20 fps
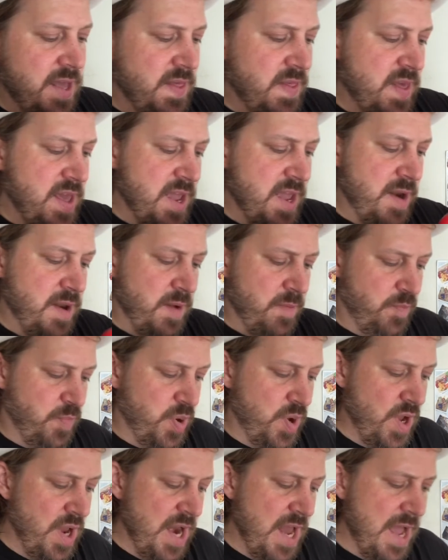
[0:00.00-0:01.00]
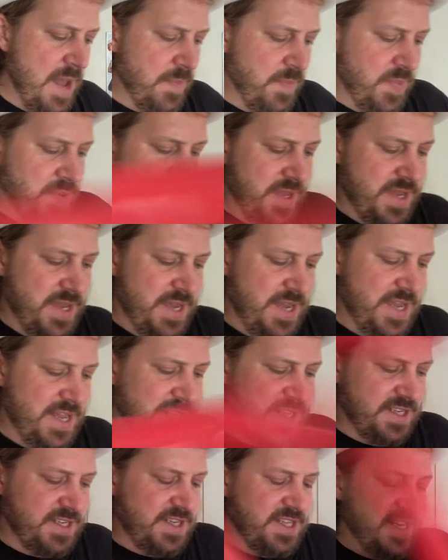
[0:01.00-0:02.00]
then pull up
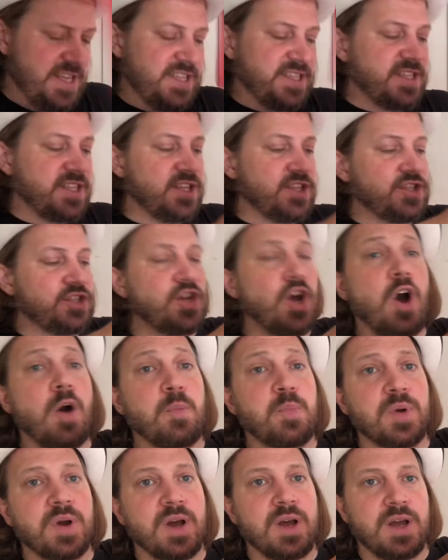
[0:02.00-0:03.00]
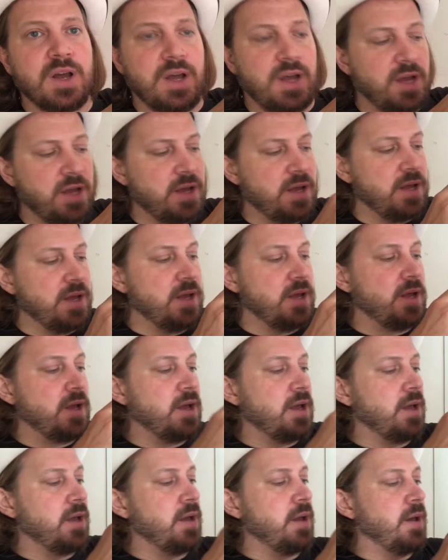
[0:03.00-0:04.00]
into this top
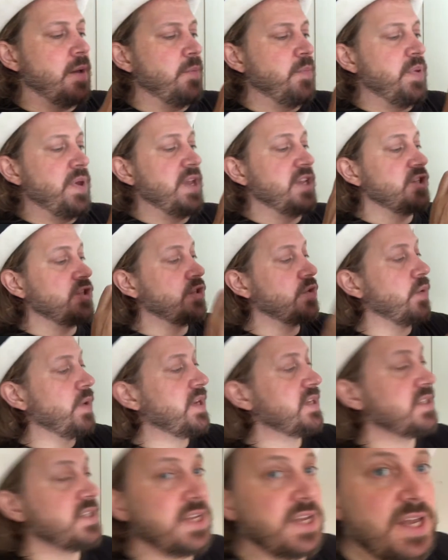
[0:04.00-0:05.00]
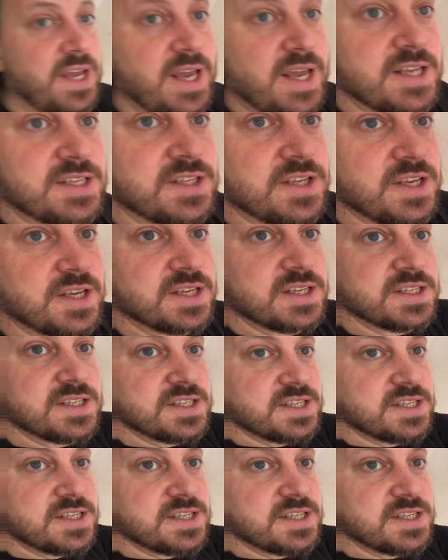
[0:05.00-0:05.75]
pinch twist here. So you can